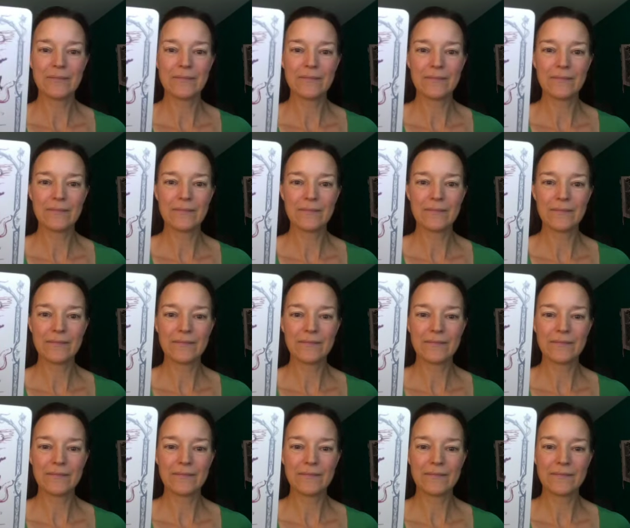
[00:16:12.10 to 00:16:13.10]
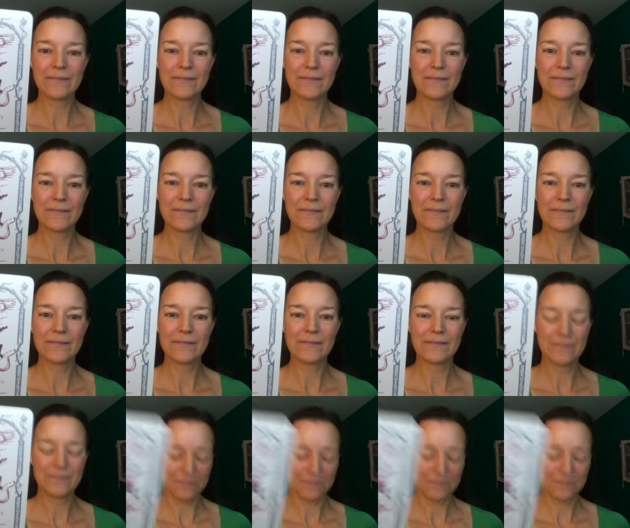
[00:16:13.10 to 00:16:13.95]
Nothing is said.